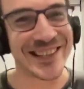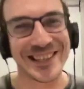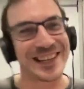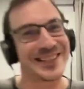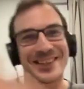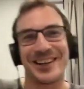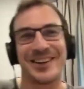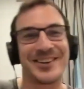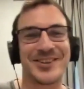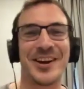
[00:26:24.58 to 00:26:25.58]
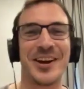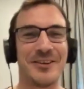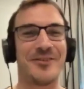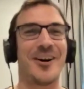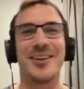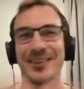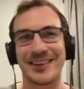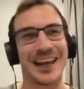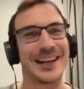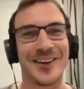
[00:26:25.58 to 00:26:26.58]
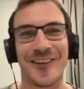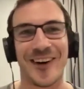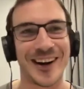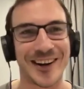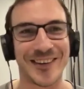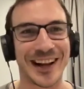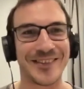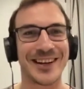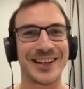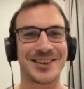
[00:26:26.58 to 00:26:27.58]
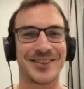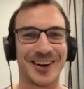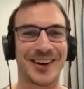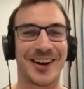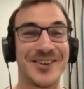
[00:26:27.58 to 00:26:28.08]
it's gonna fall dead in the water, whatever it is you're working on.